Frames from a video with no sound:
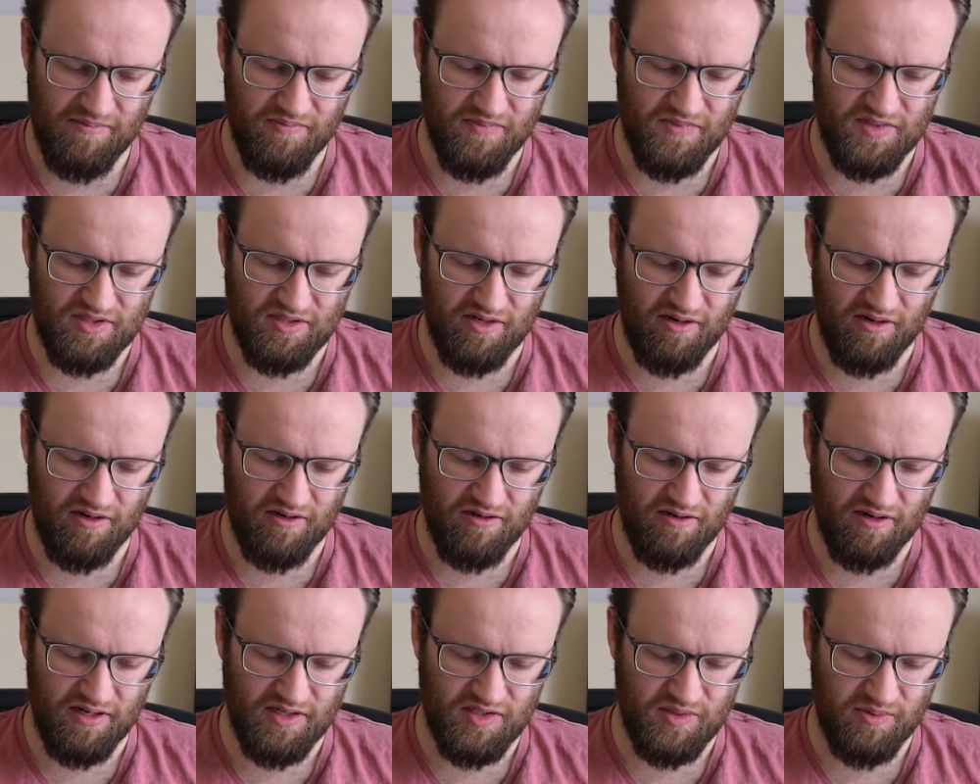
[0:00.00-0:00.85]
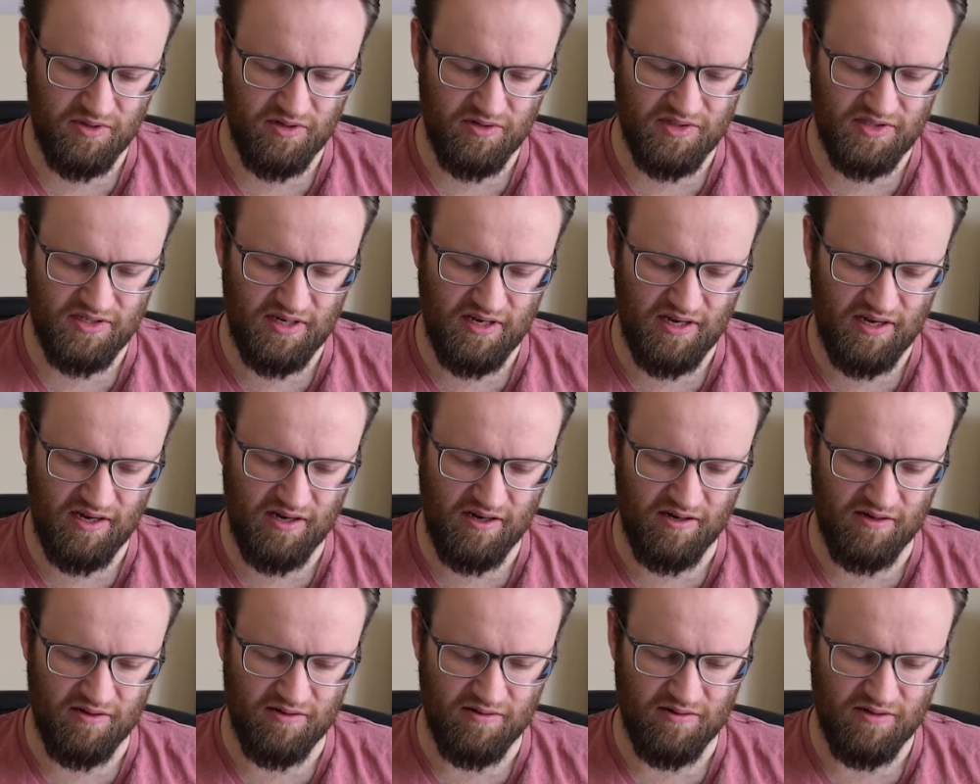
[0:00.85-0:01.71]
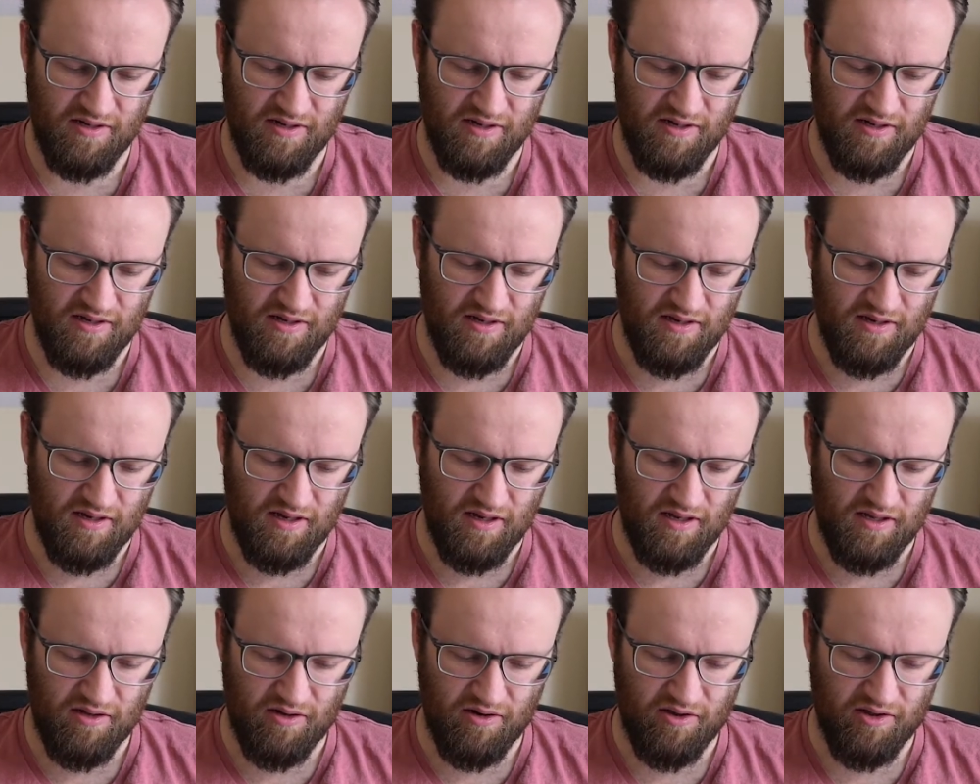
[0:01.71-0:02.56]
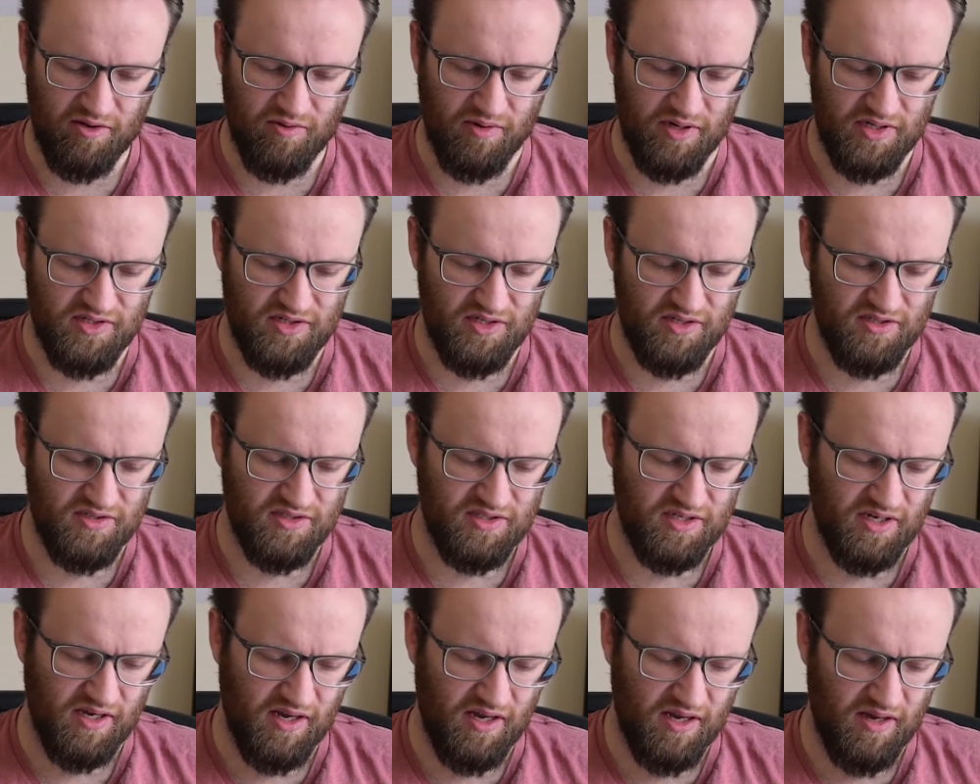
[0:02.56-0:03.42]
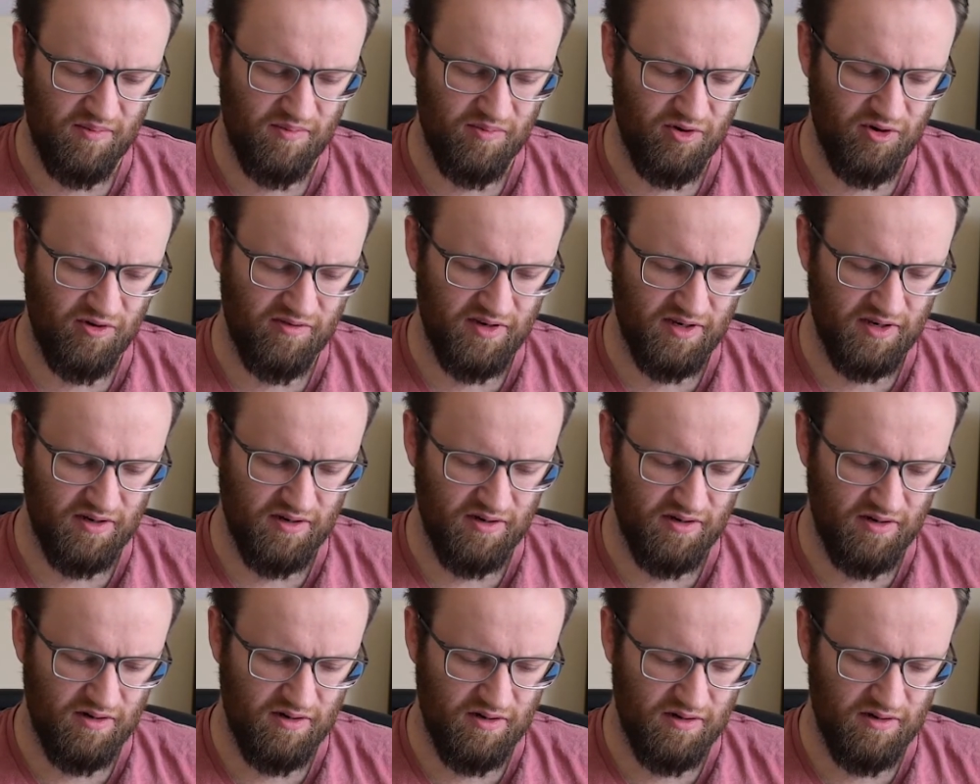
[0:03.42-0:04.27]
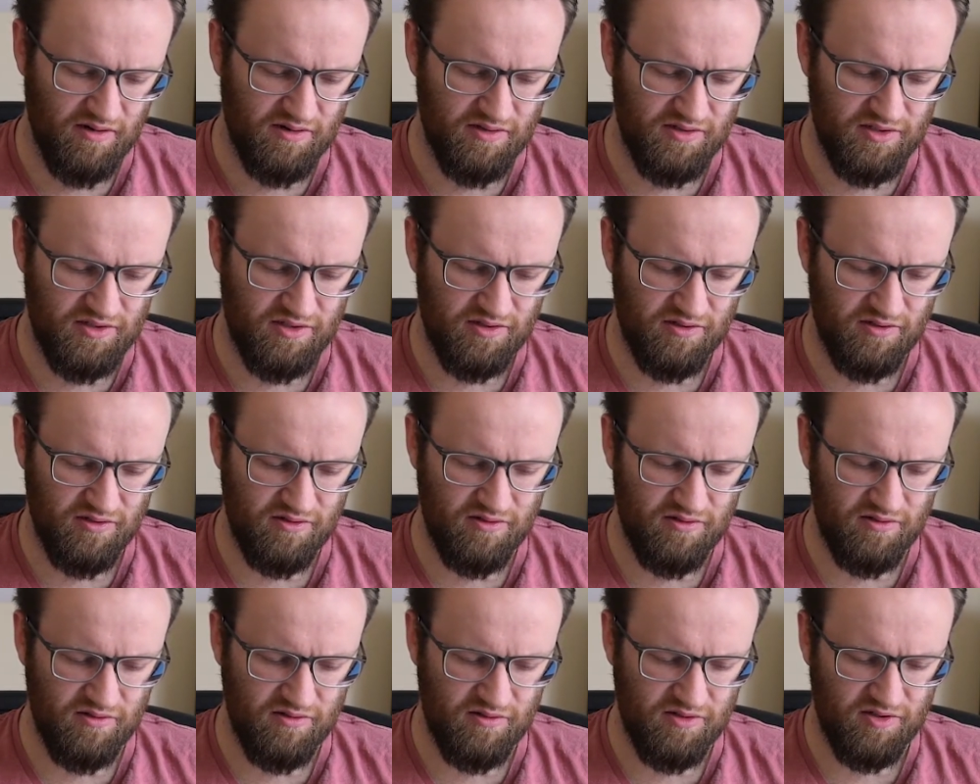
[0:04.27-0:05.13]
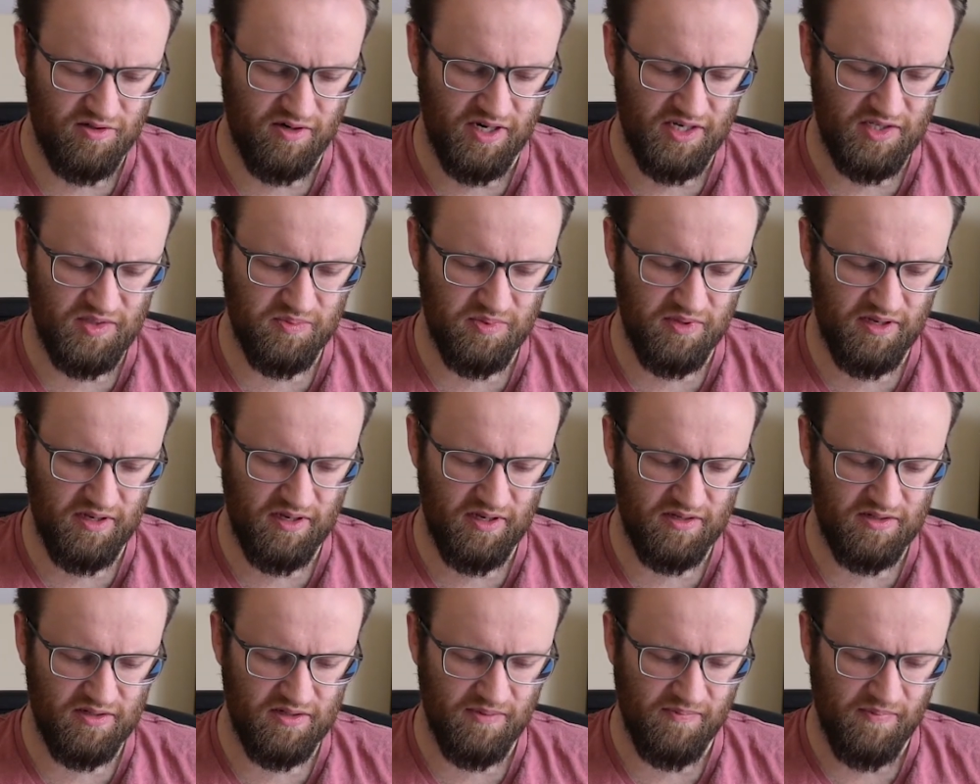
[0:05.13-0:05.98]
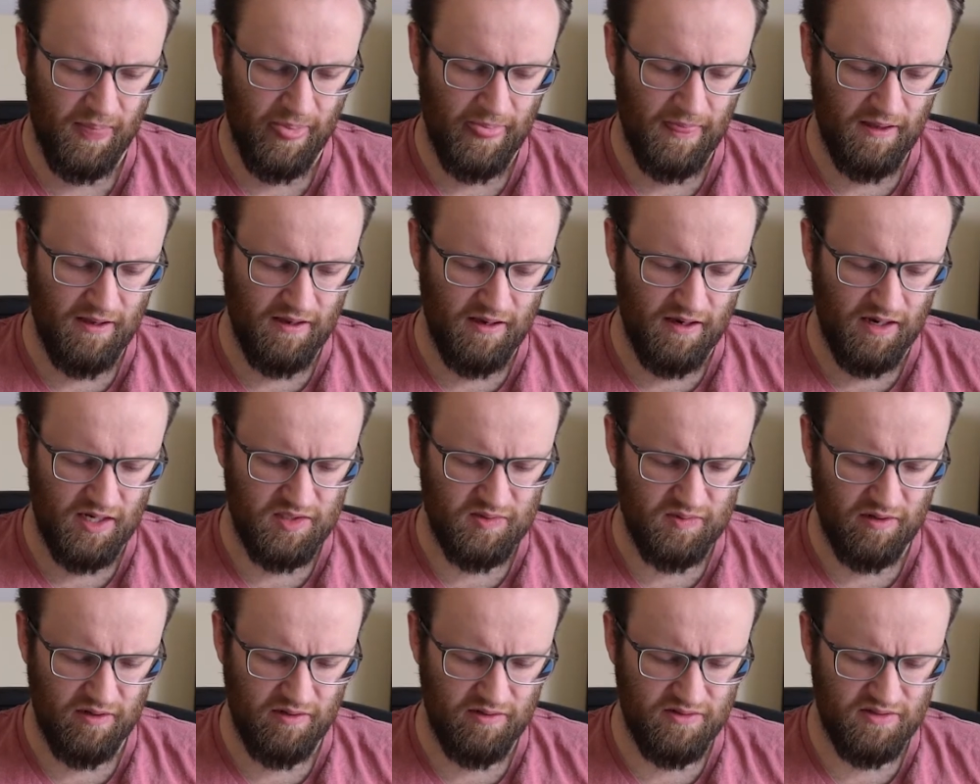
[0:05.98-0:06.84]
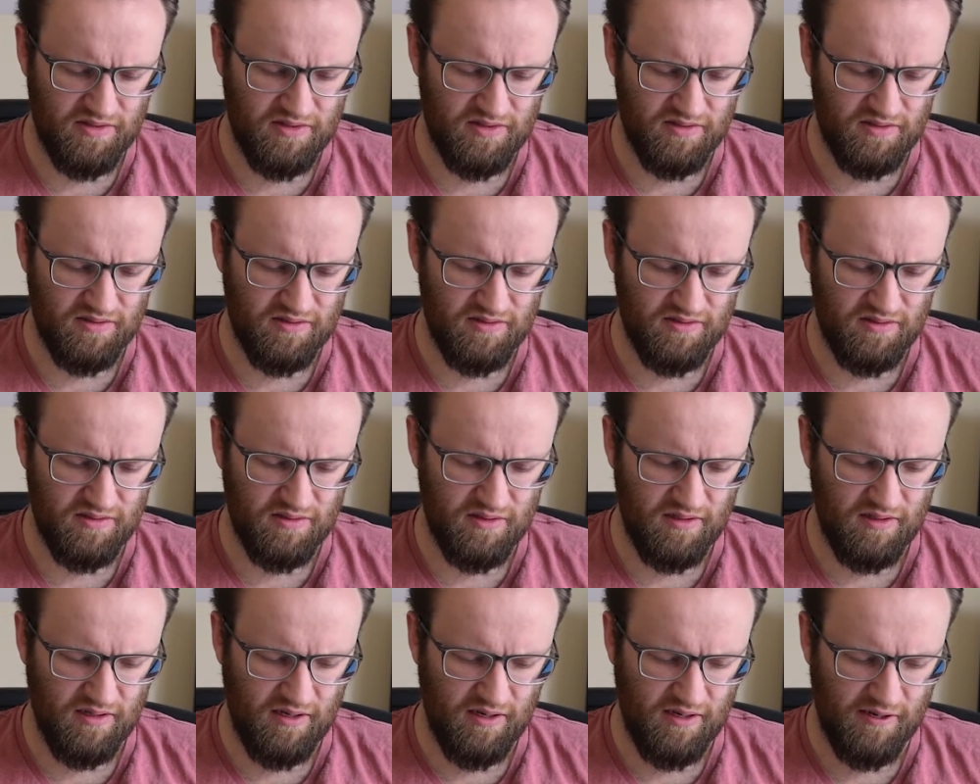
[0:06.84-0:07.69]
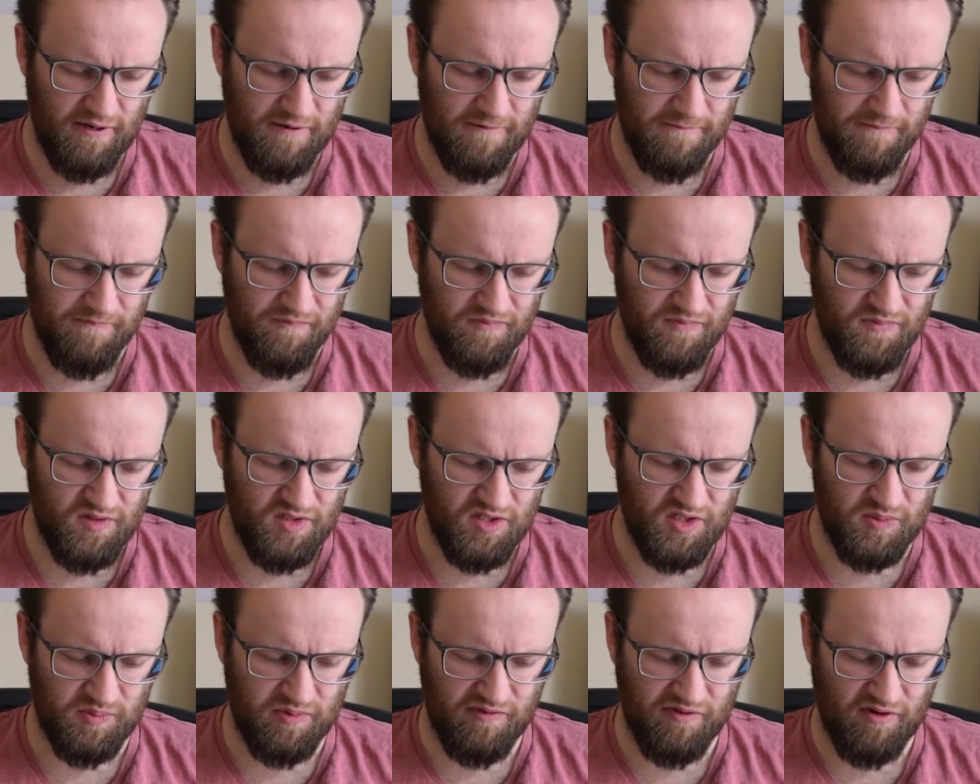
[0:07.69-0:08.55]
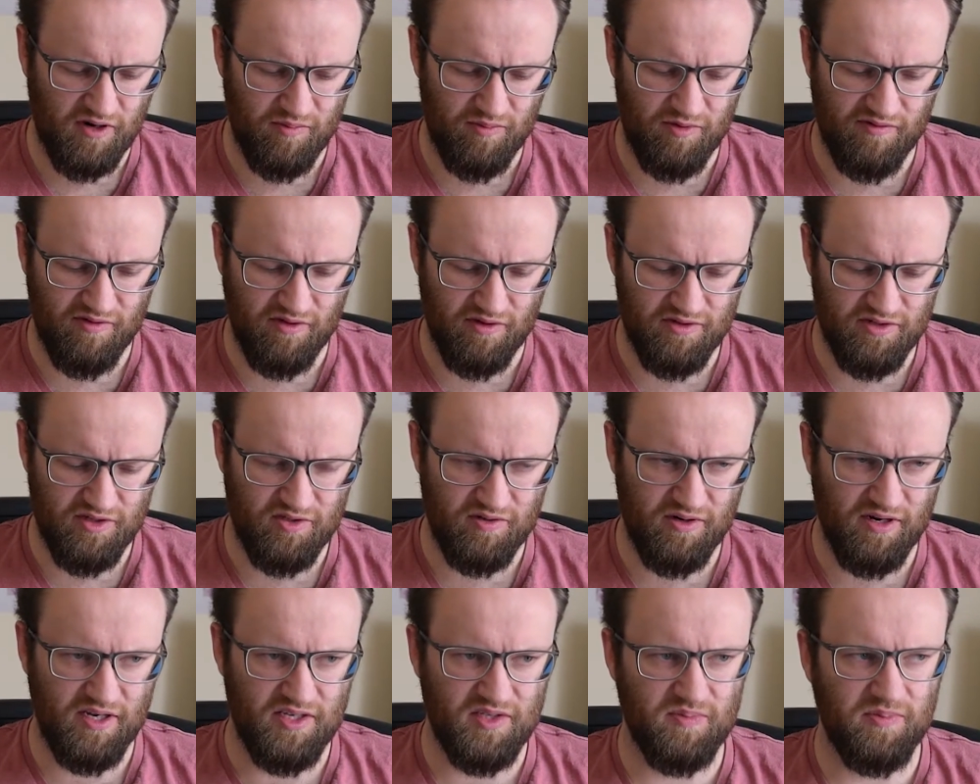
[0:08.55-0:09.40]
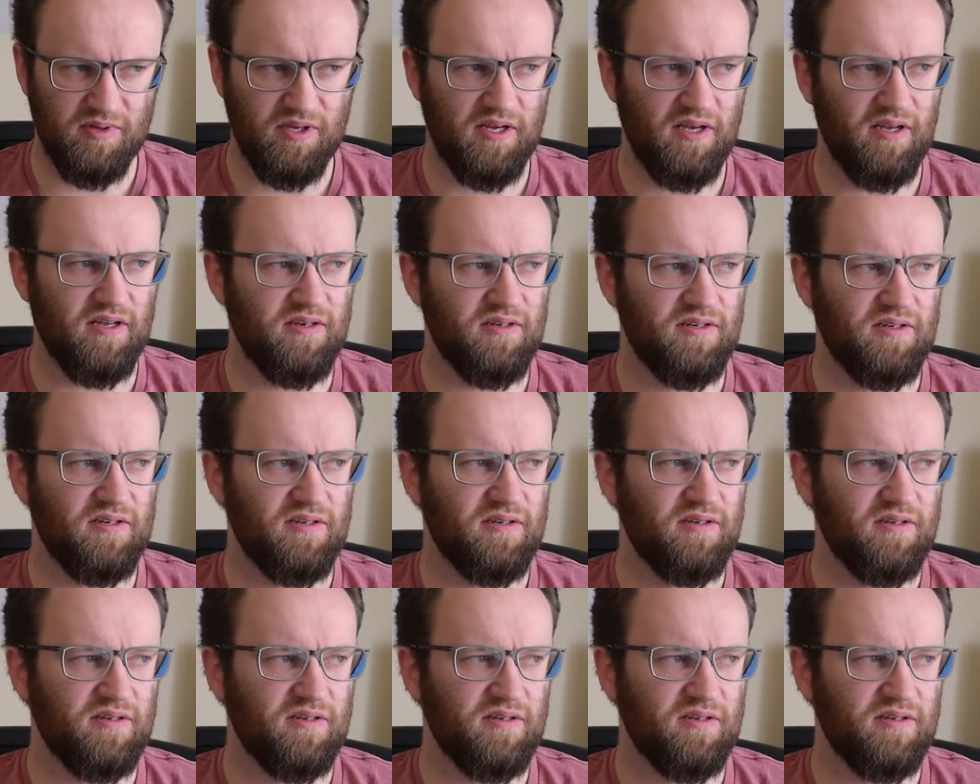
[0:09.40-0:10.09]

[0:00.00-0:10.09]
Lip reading: So I suppose now a lot of the questions are moving on to transplant. I suppose just before I move on to transplant,